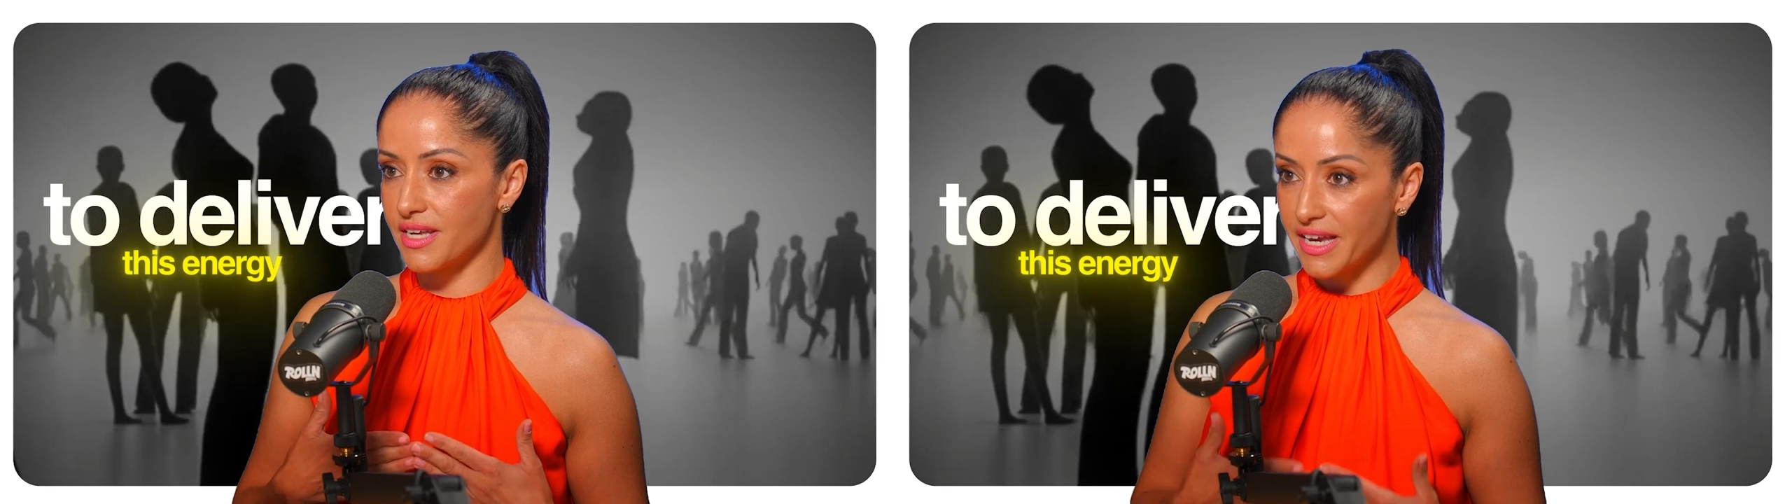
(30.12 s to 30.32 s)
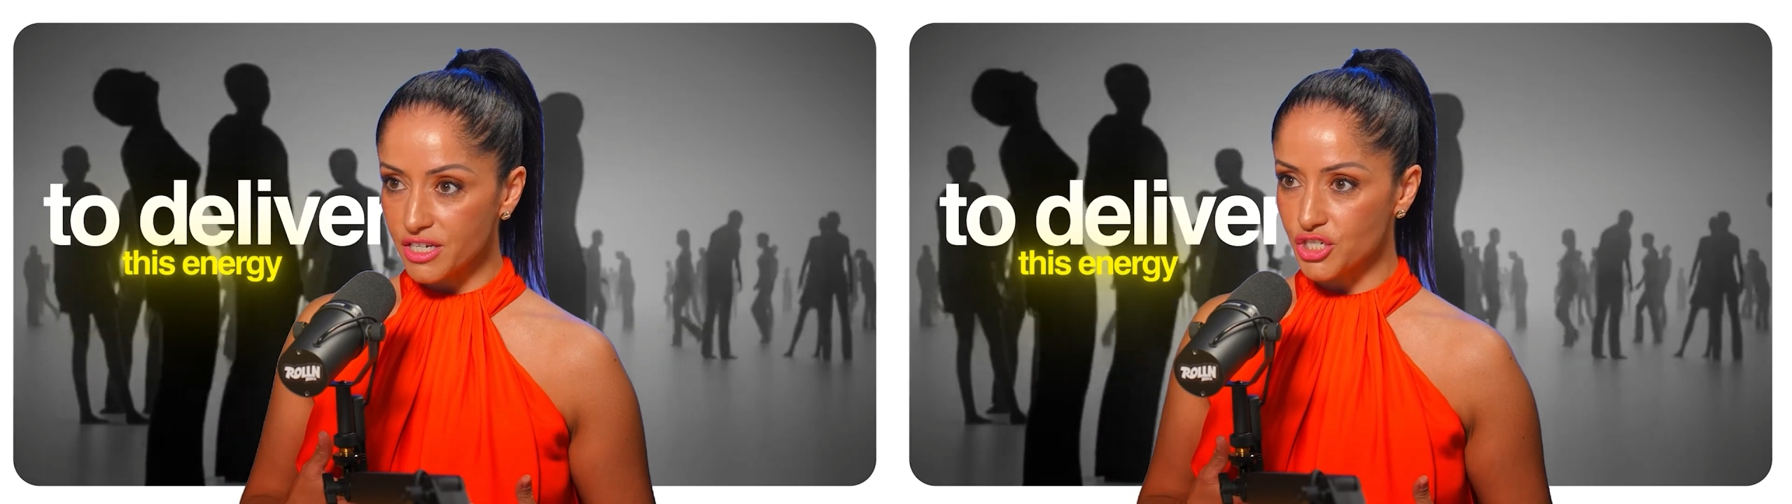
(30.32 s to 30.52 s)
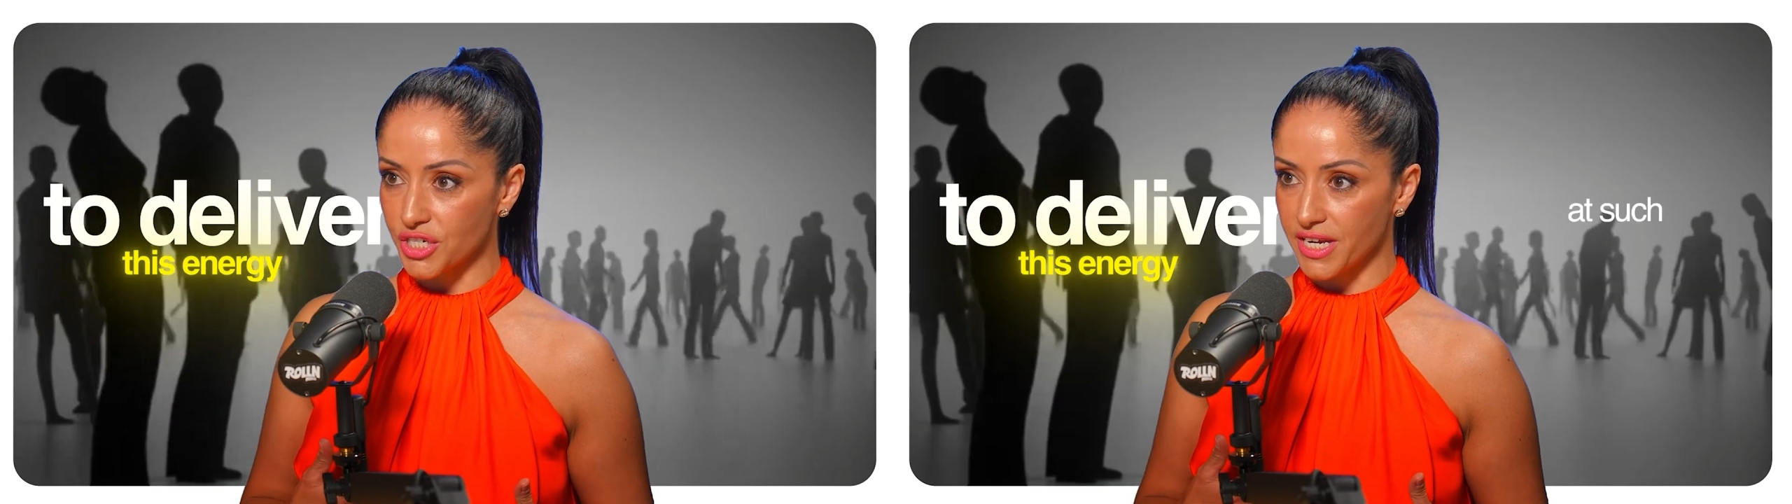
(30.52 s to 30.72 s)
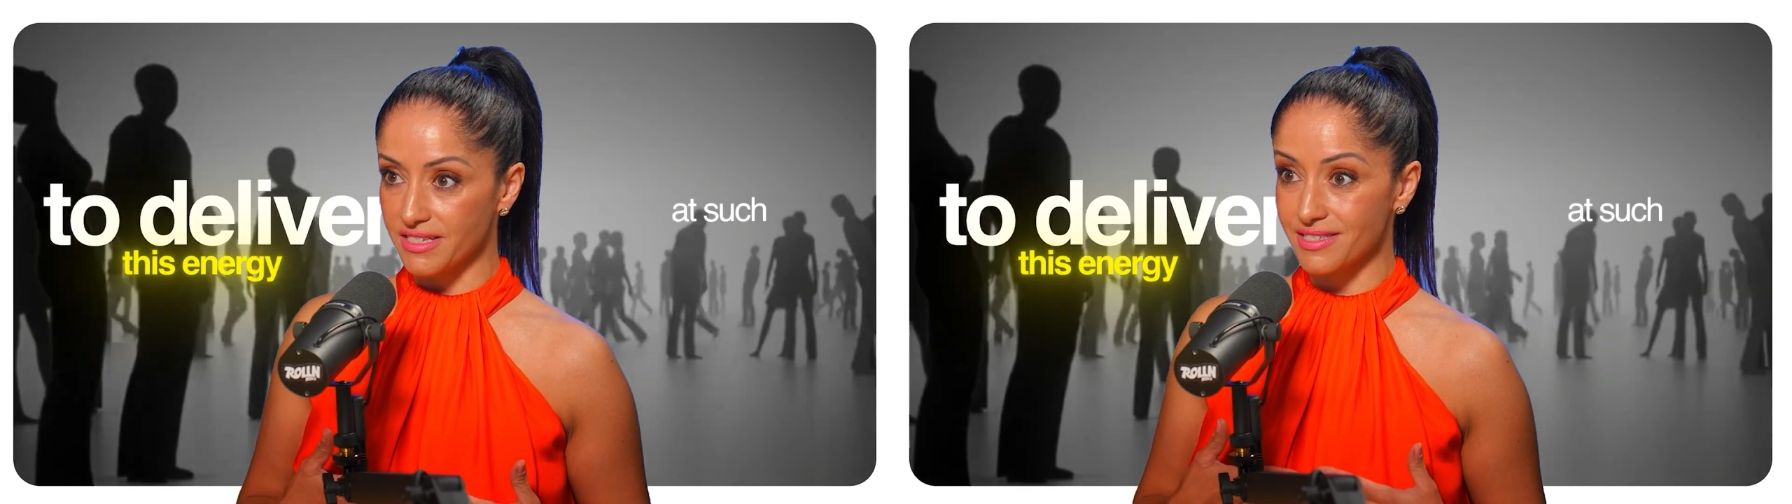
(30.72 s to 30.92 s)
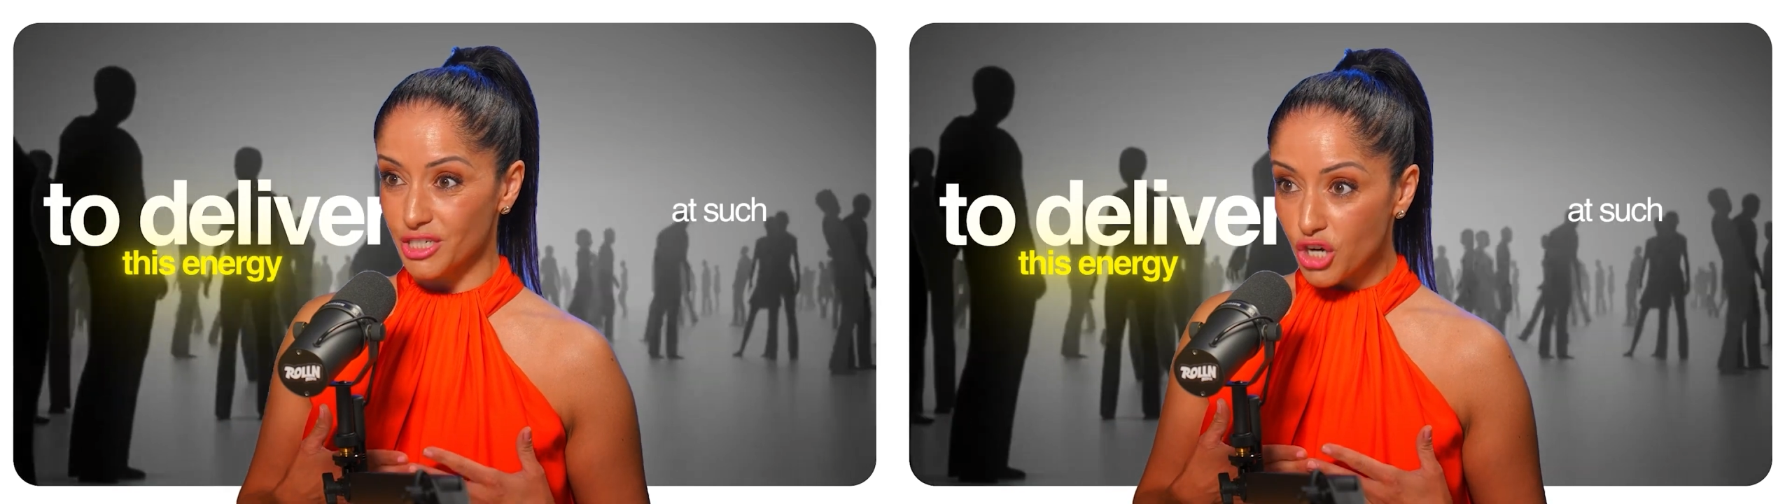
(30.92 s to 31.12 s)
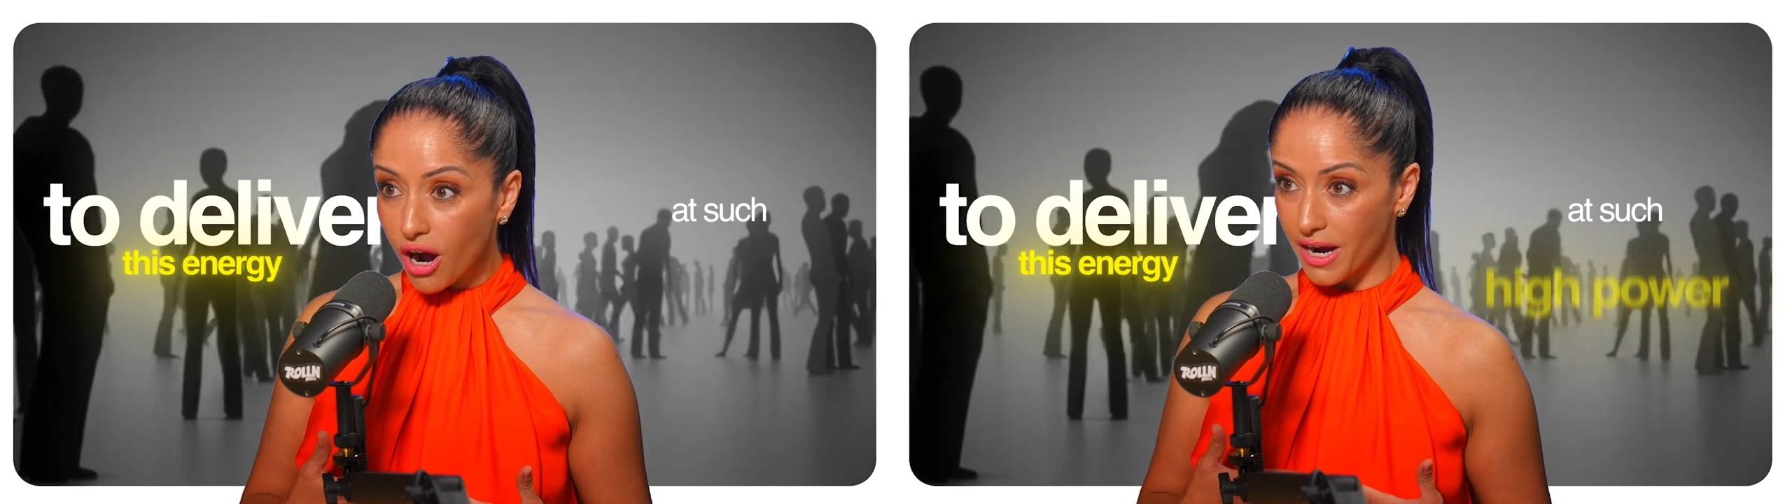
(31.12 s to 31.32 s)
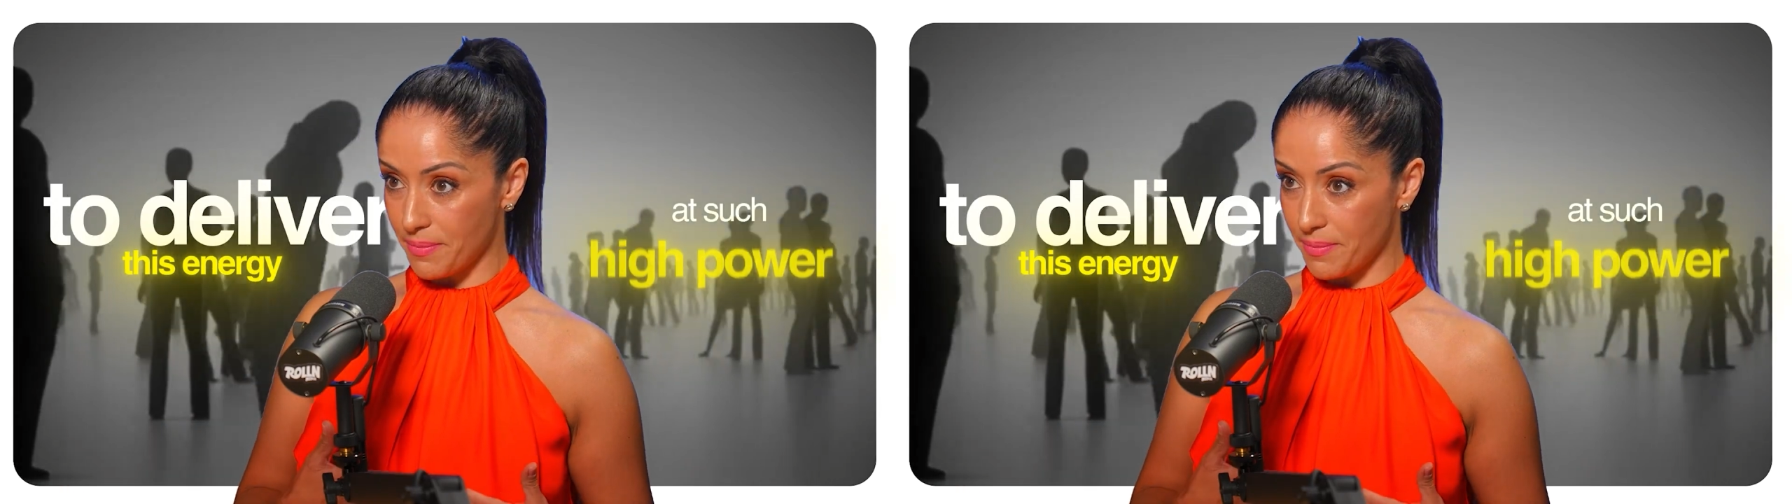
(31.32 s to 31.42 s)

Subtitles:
energy at such high